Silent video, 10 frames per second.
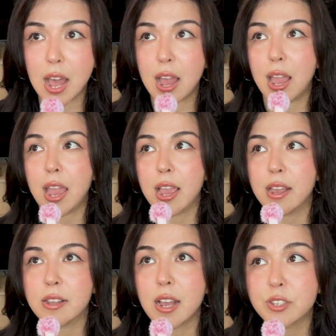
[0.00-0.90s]

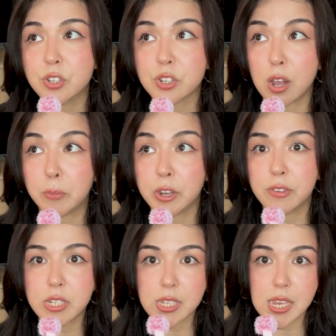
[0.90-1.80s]
As you saw
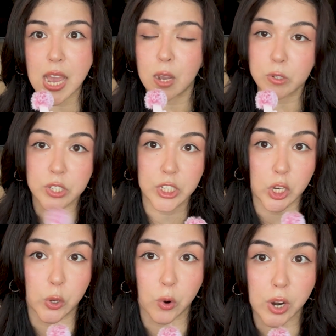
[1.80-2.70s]
previously, I was in New
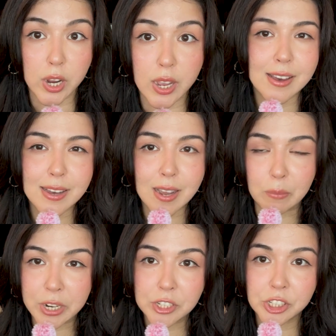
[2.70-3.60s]
York, and I'm
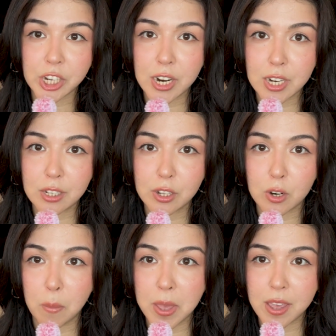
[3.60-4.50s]
gonna share a
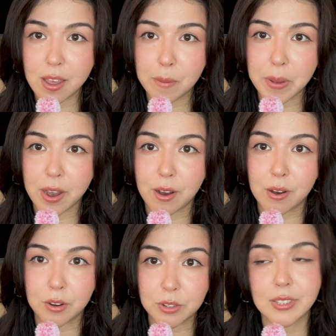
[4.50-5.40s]
little bit
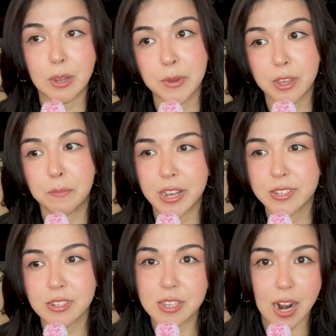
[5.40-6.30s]
about some of the
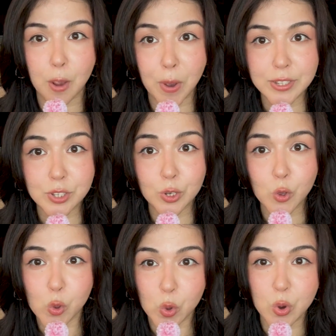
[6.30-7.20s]
places that I went
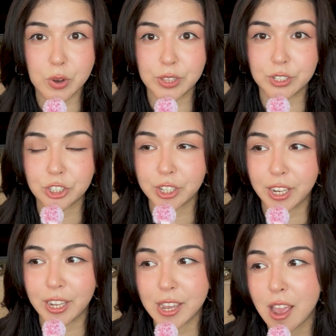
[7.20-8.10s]
to and the
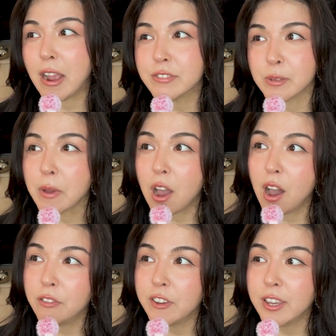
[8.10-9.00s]
journey, grab some
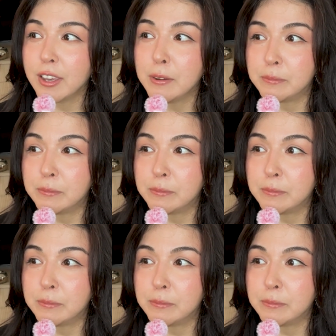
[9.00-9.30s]
coffee.